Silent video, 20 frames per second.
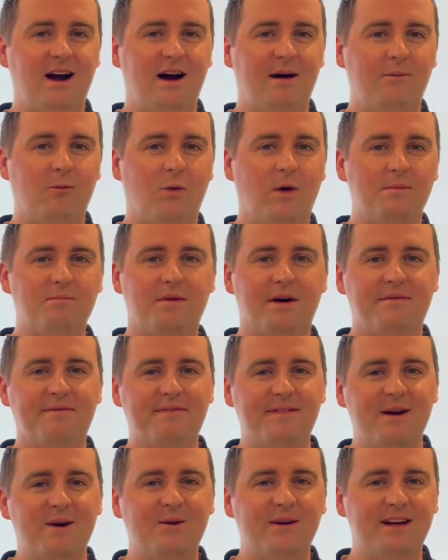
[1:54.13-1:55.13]
1 month
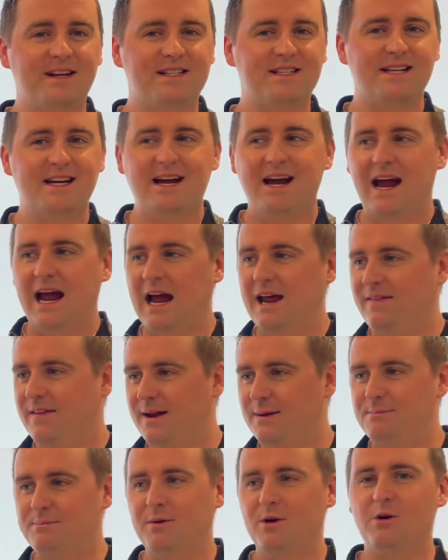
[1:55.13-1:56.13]
notice, and
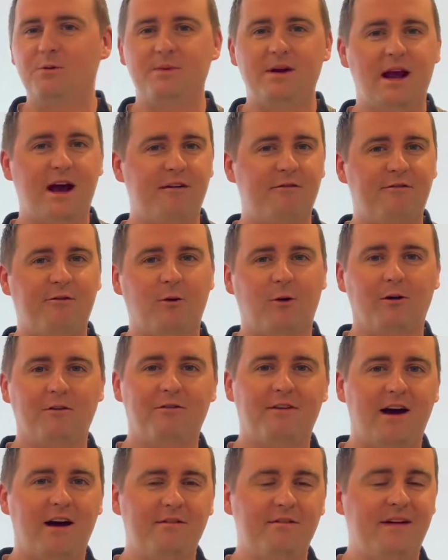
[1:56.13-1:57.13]
then boom, you have 4 or
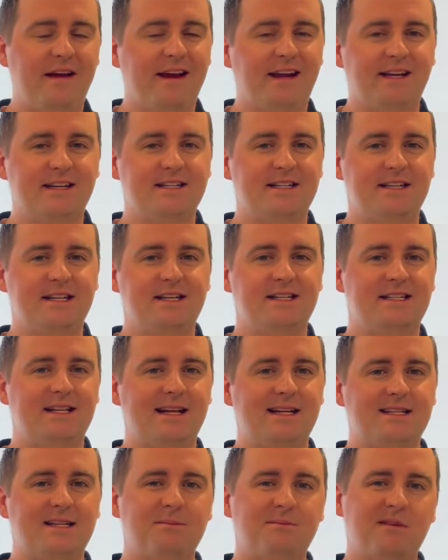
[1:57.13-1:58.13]
5 vacancies.
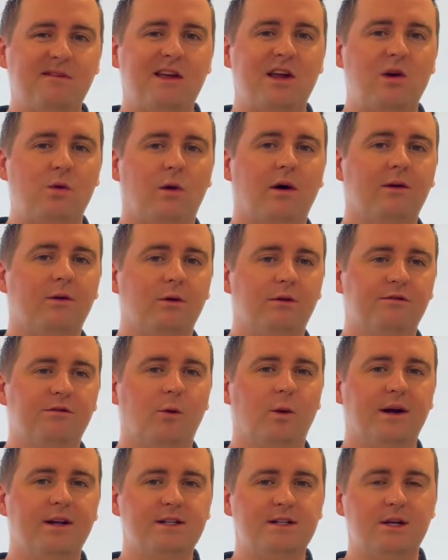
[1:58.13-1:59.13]
That's something that you want to
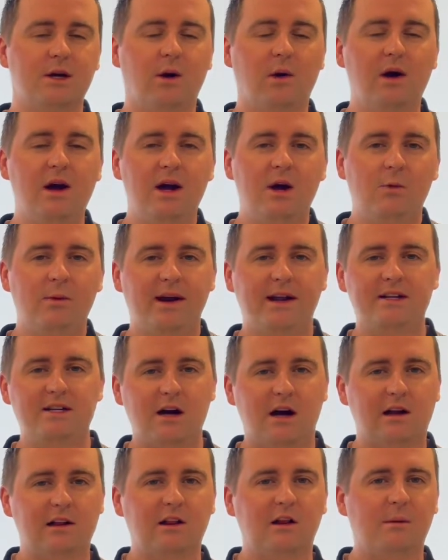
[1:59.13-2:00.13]
avoid. So we can
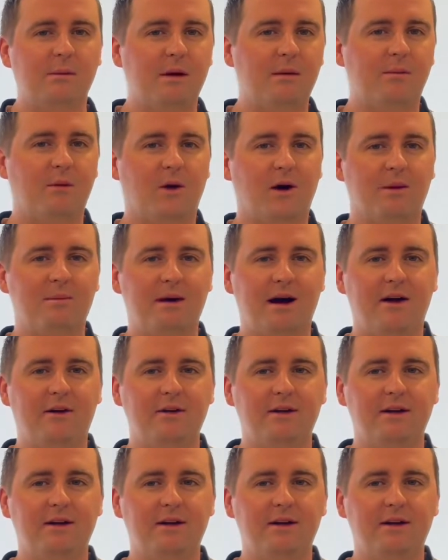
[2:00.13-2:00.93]
talk a little bit more about